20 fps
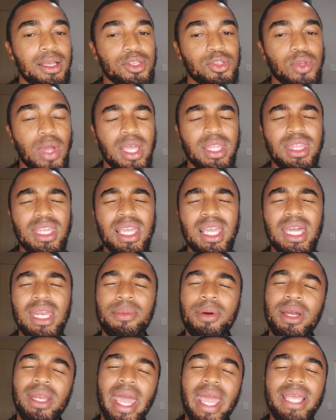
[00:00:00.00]
So I think in
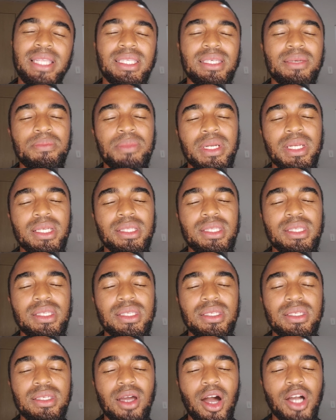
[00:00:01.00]
about 80
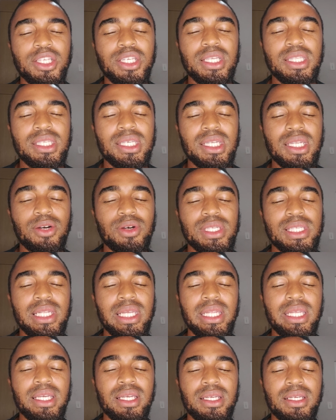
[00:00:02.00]
minutes, Argentina was
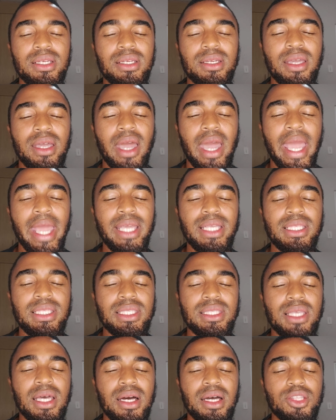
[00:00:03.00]
leading
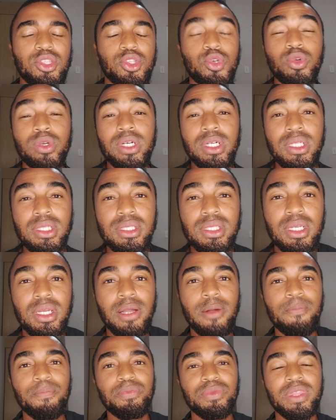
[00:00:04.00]
2-0,
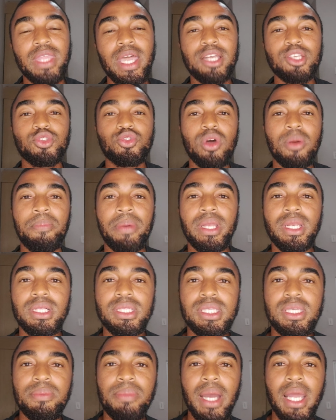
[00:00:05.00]
thanks to a
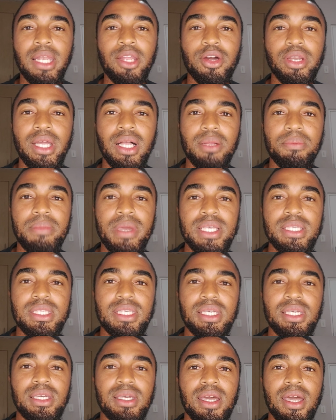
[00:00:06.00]
penalty by Lionel
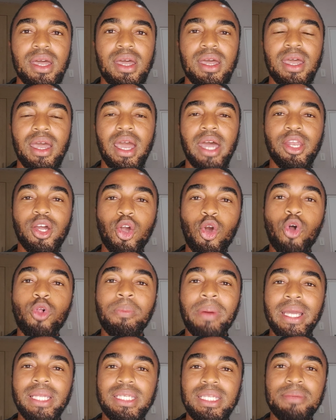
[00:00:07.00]
Messi and a goal
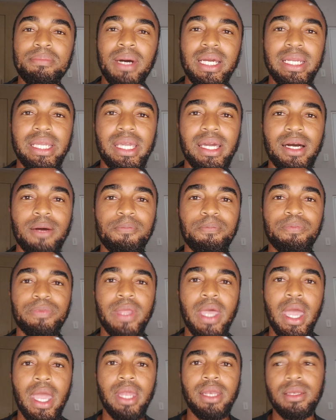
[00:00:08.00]
by Di Maria.
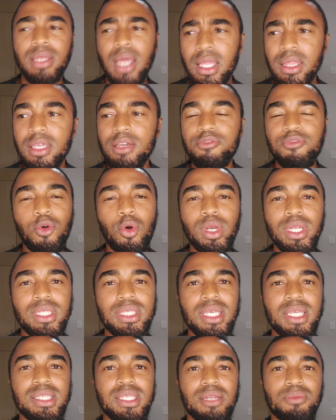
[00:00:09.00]
And I think for all
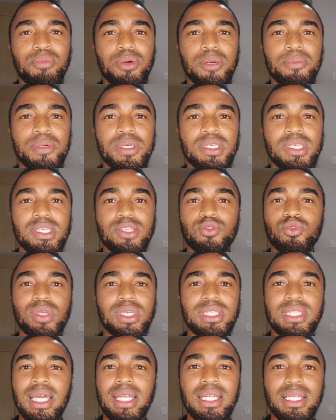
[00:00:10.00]
intents and purposes, it
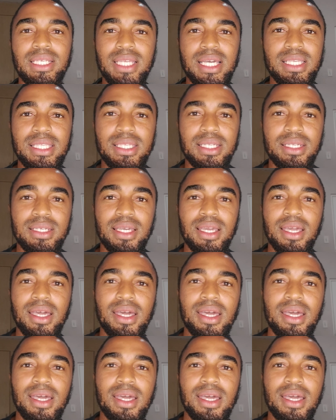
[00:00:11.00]
was done and dusted.